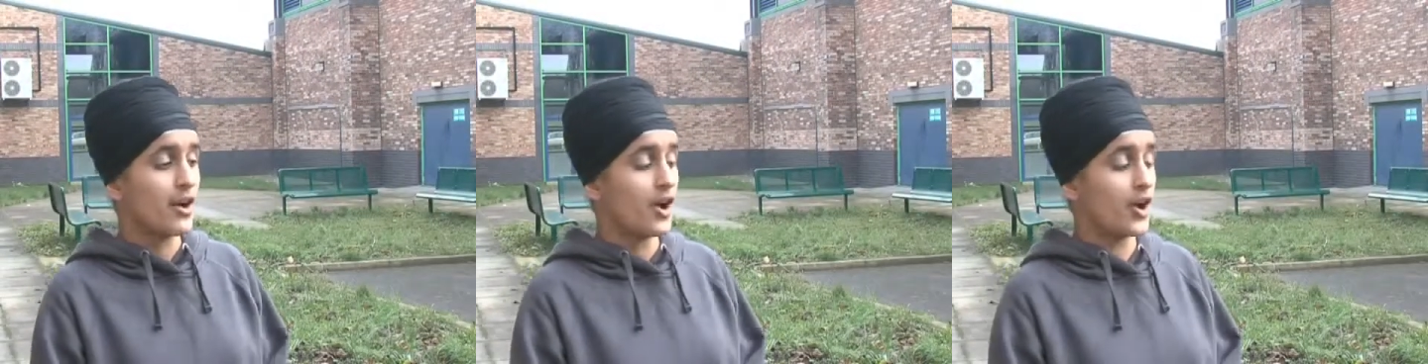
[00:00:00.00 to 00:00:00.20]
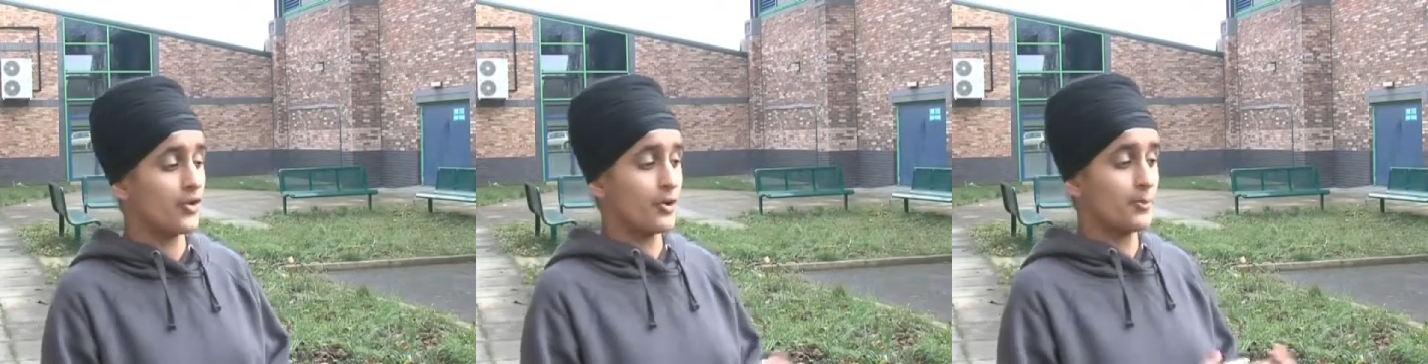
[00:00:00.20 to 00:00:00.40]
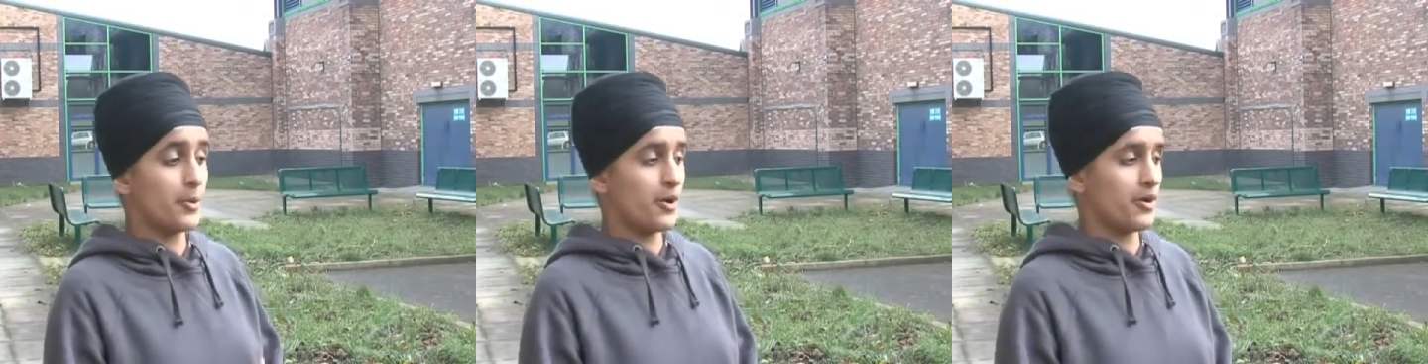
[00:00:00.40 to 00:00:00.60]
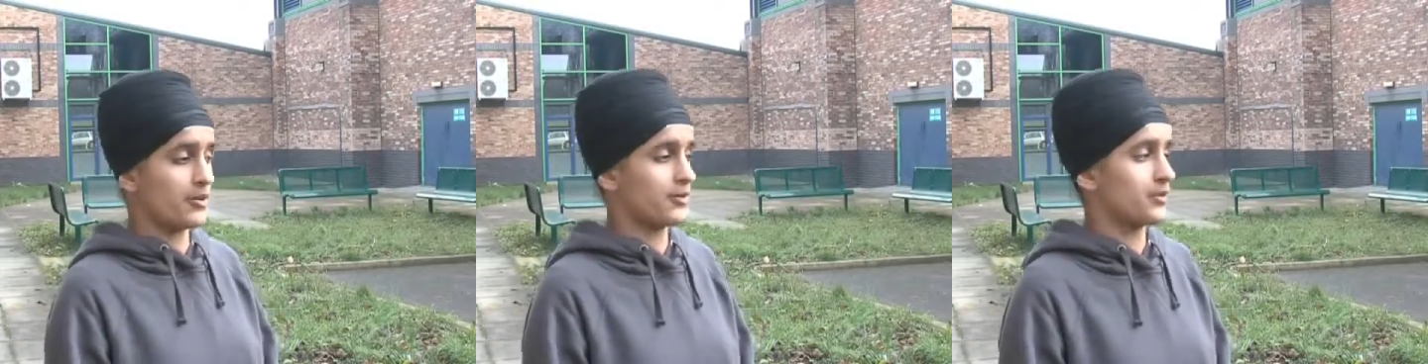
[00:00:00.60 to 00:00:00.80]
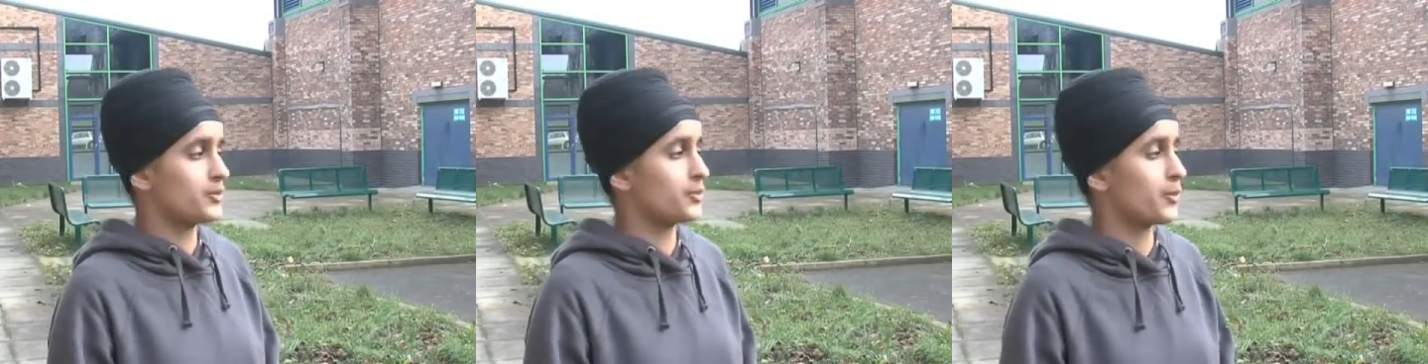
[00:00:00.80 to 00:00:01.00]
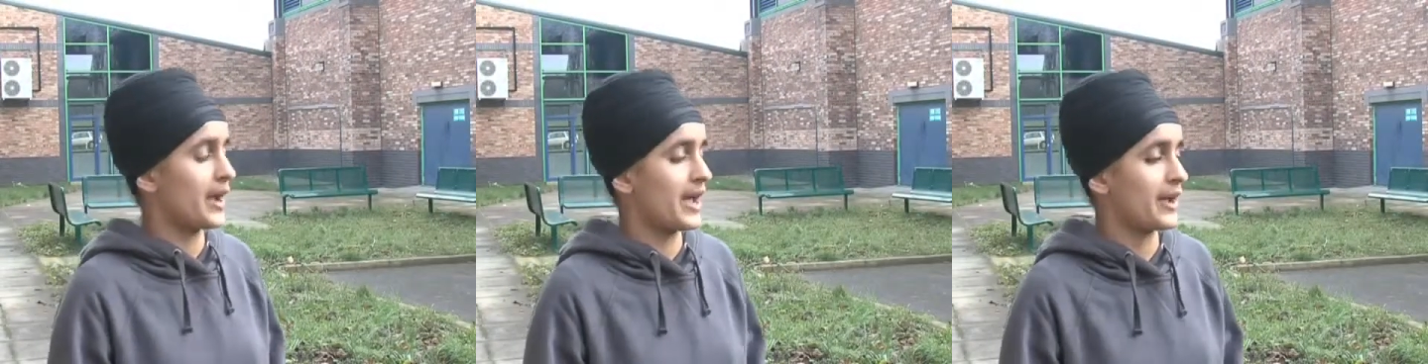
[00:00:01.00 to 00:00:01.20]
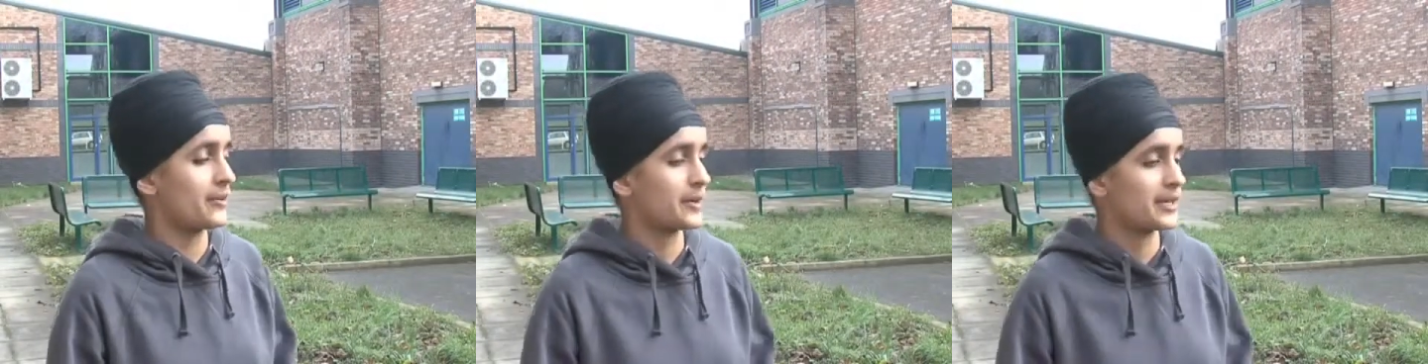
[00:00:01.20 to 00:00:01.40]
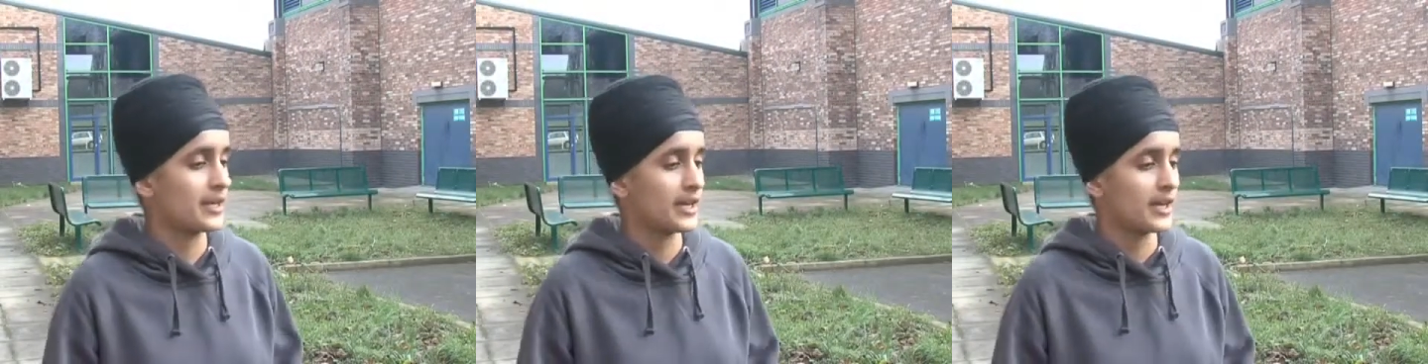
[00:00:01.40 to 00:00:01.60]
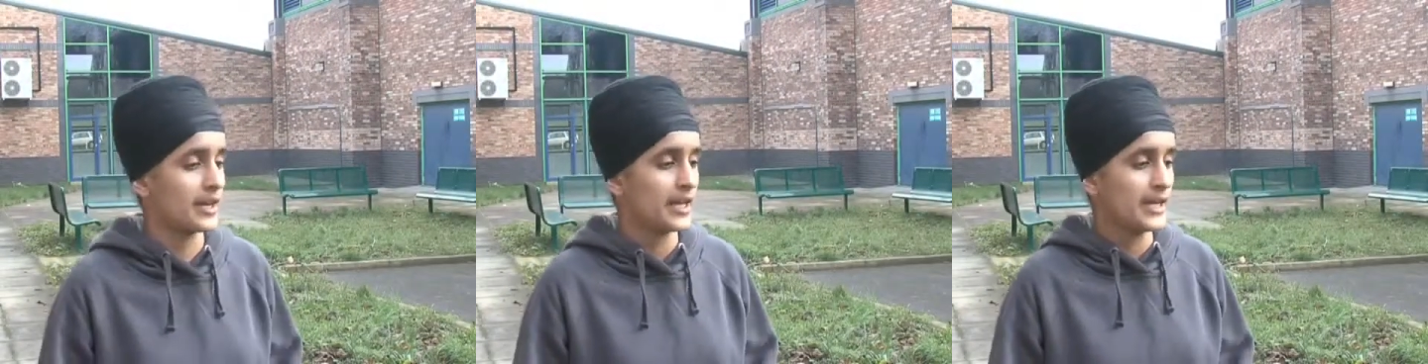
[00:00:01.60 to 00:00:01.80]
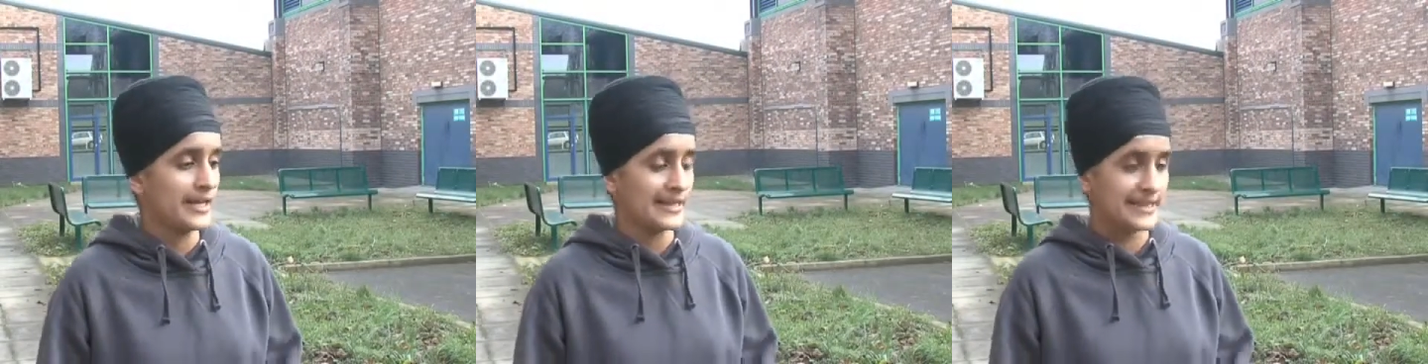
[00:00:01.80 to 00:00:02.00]
or a pond where we can
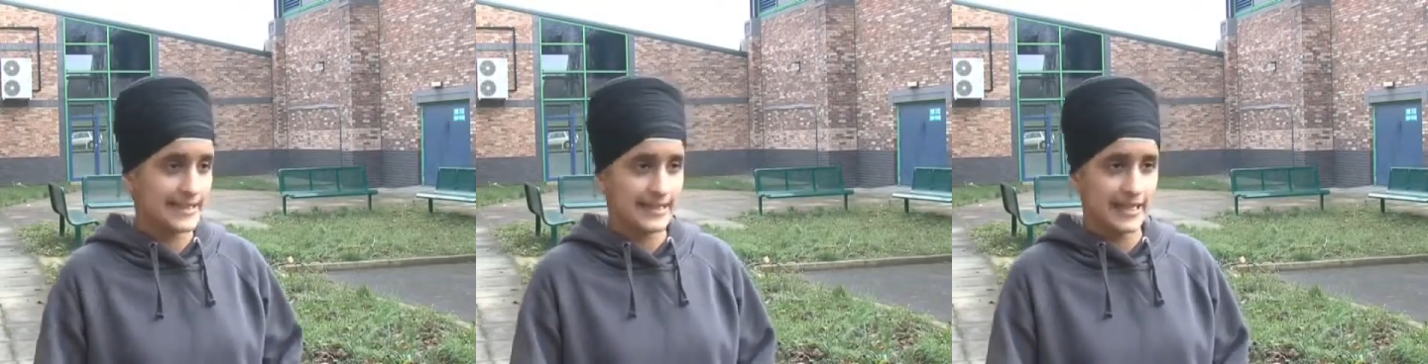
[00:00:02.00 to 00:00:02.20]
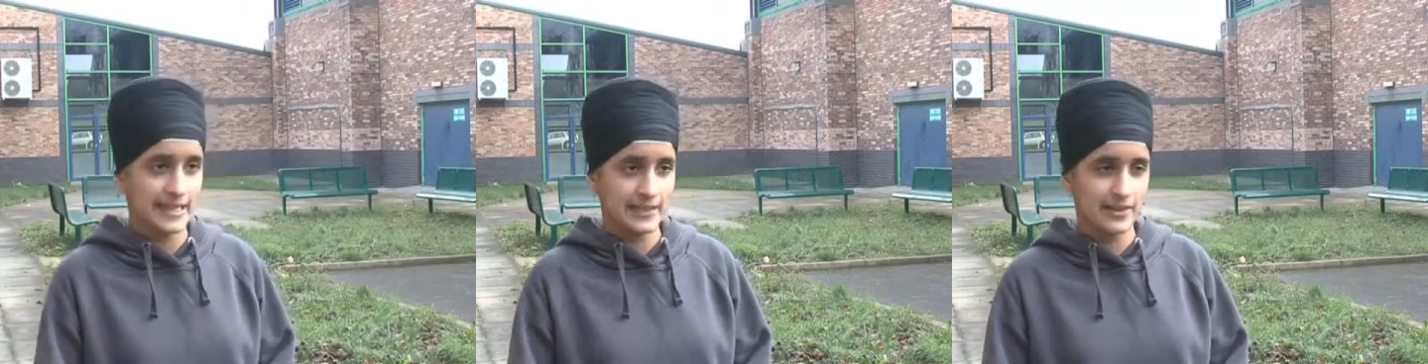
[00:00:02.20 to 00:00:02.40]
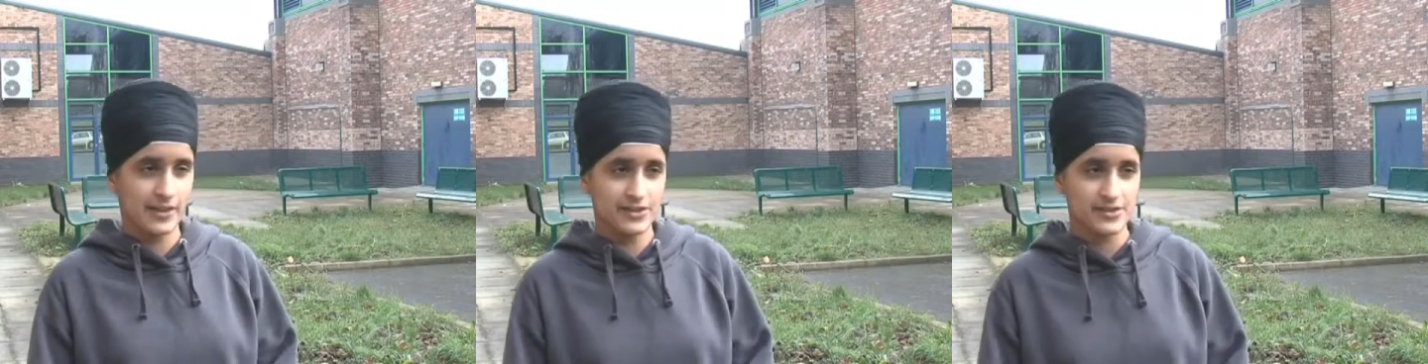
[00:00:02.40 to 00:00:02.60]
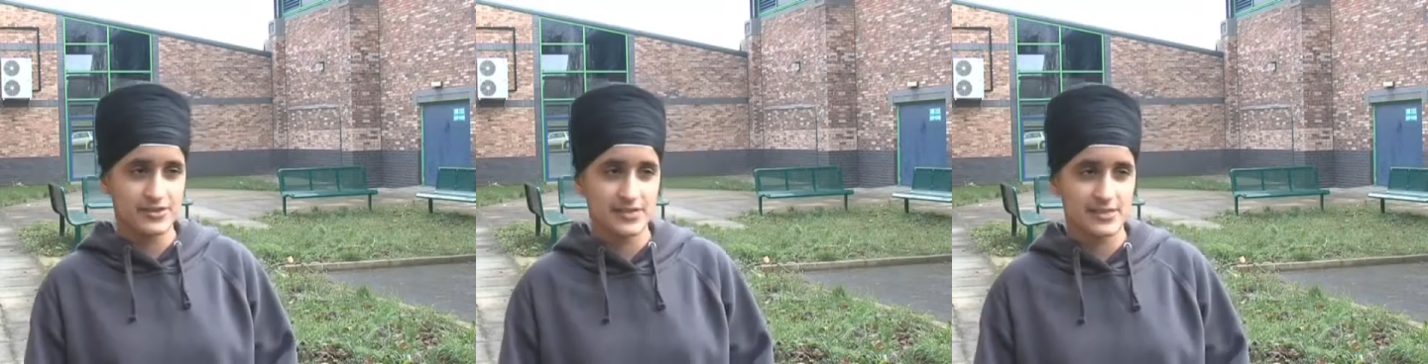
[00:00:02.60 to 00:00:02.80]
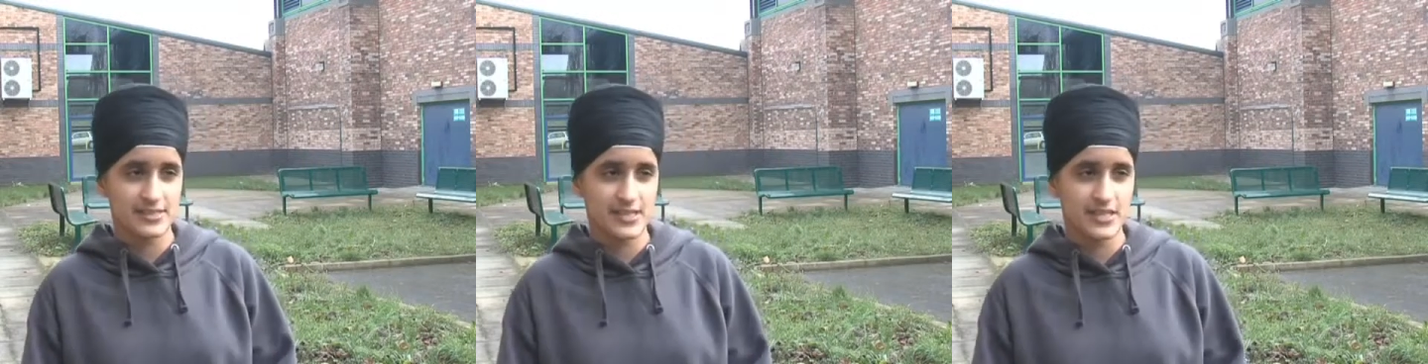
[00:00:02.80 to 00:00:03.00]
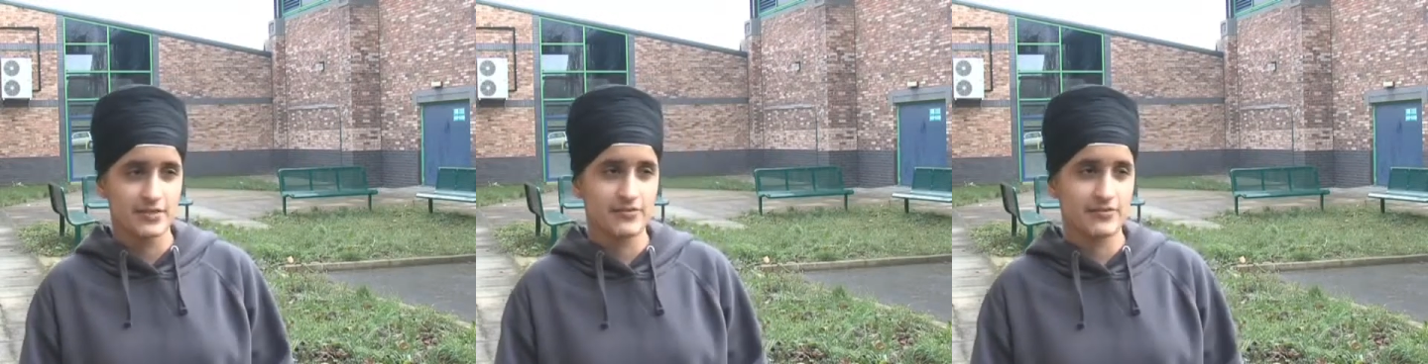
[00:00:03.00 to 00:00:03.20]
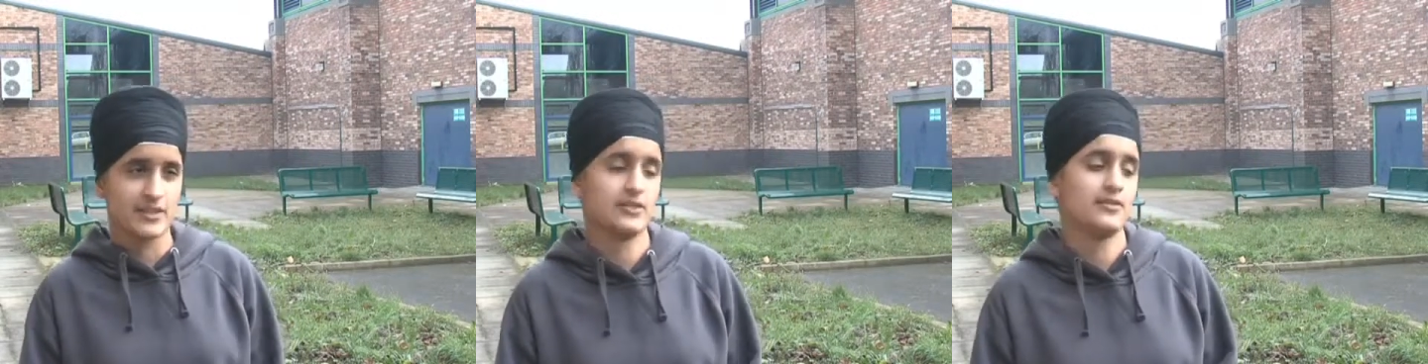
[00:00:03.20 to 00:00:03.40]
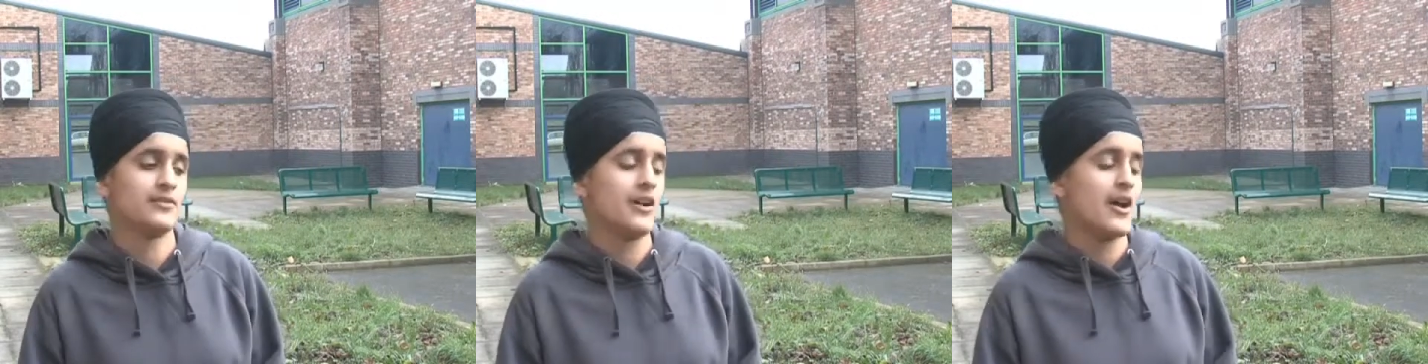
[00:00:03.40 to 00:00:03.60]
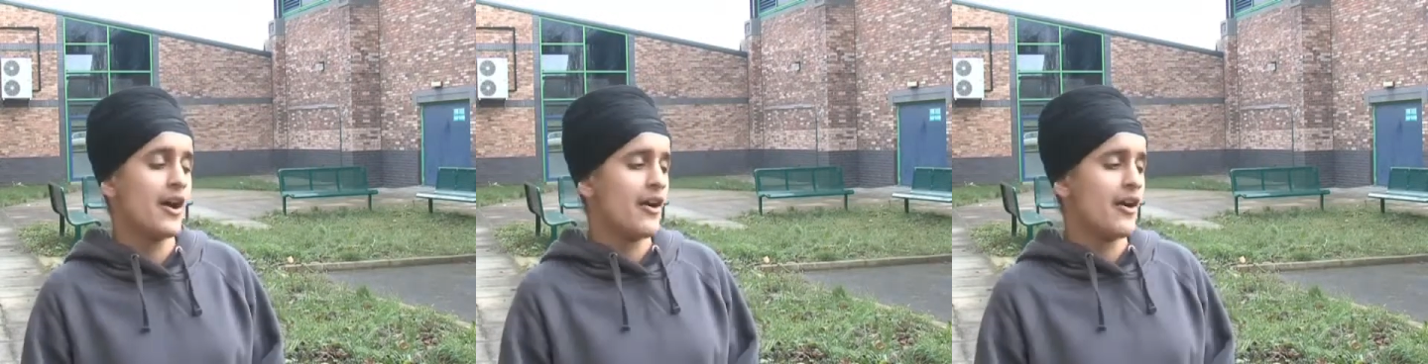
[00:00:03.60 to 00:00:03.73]
eat our lunch and stuff, and